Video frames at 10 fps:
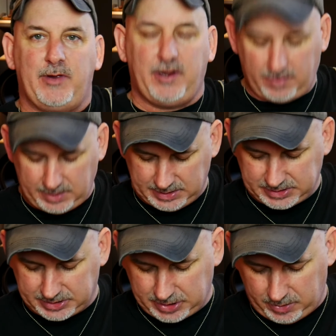here is
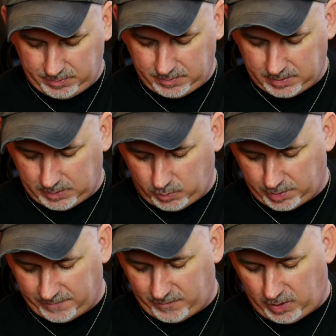a tone where
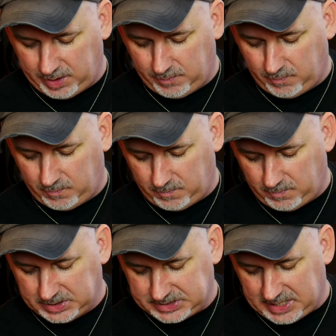the volume
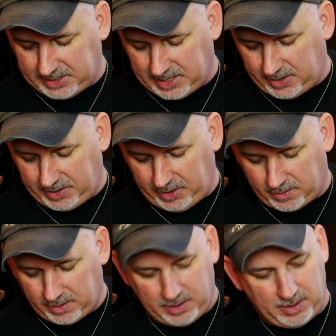is taken out
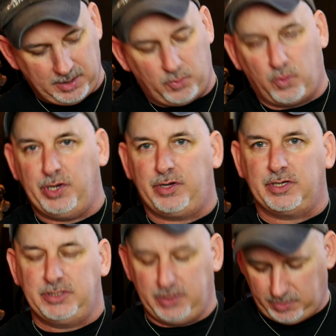here, where you
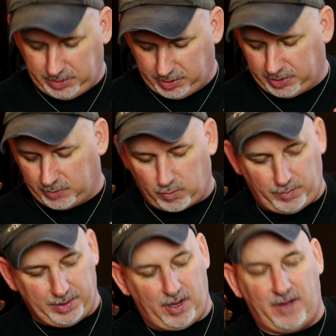could do, you could roll
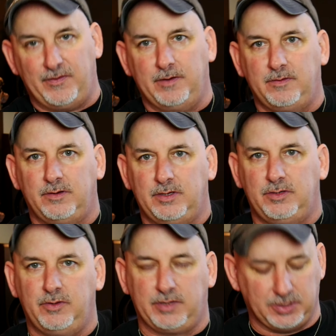that off and
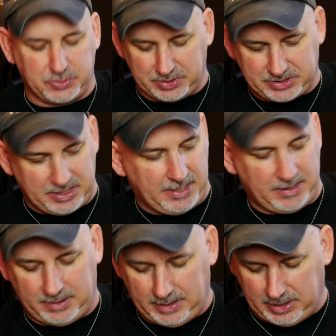do a kill switch thing.
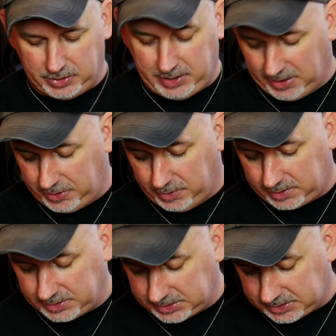You can't do it
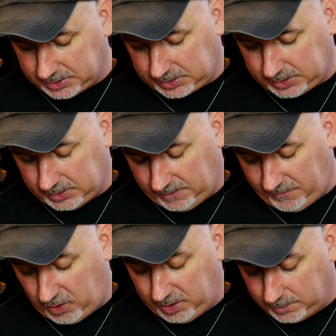because it's a
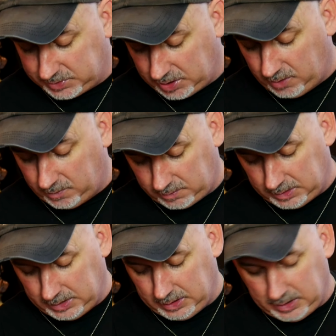volume tone.
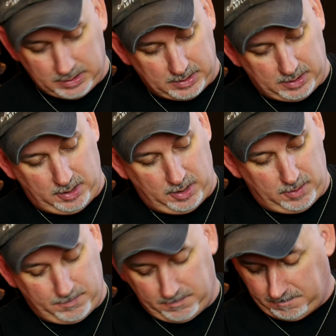
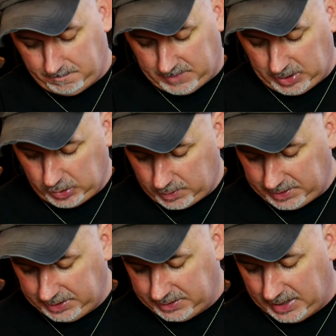I don't know why they
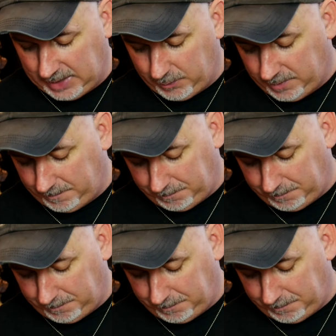did that, but